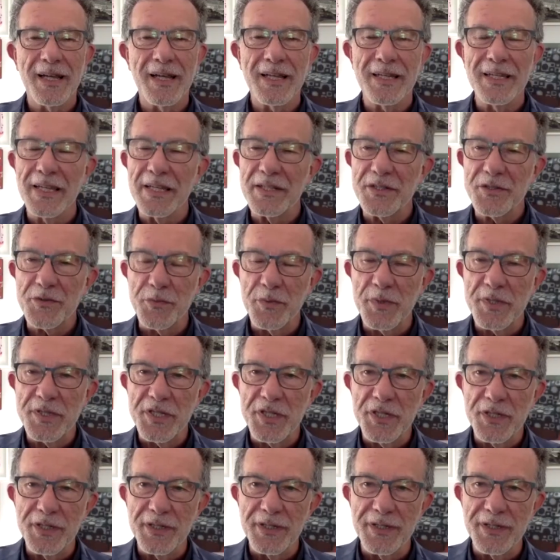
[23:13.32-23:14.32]
Let's
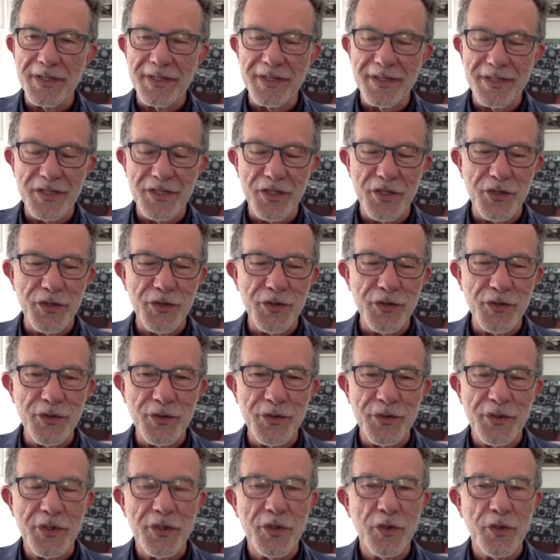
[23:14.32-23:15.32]
return
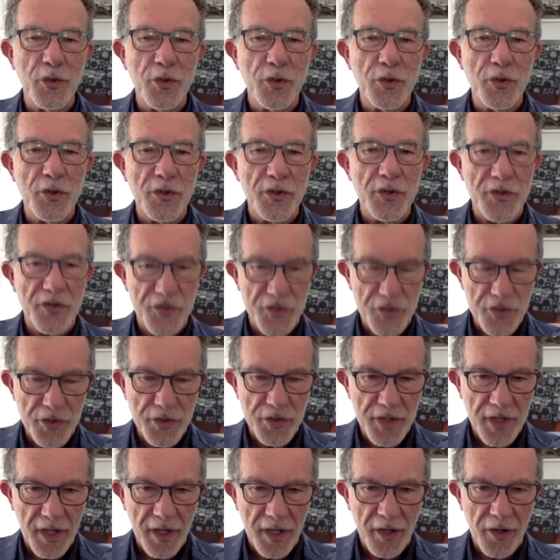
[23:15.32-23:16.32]
to your
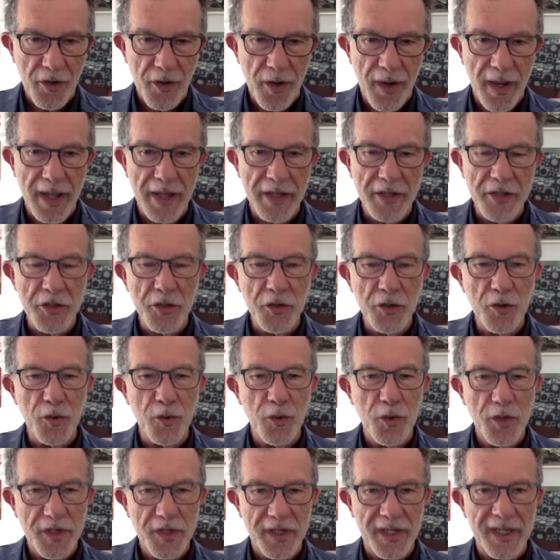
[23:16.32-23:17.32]
studio and your
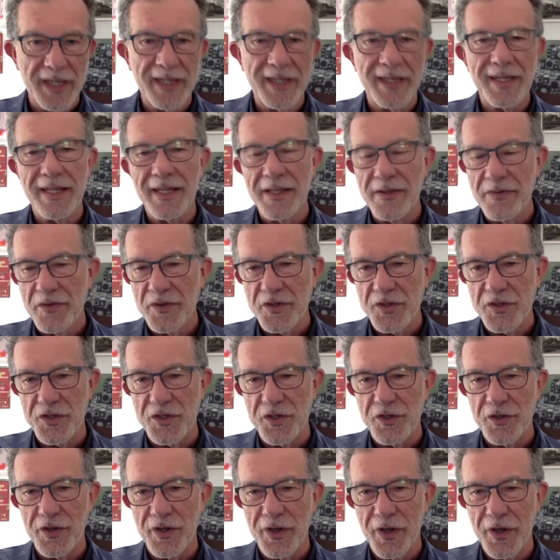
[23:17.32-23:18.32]
work in the
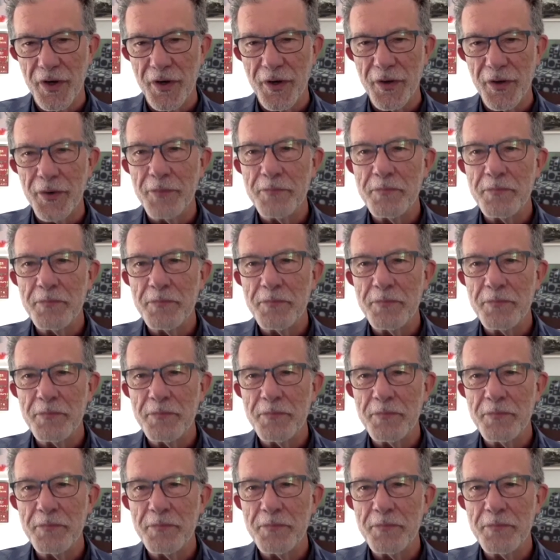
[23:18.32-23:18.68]
studio.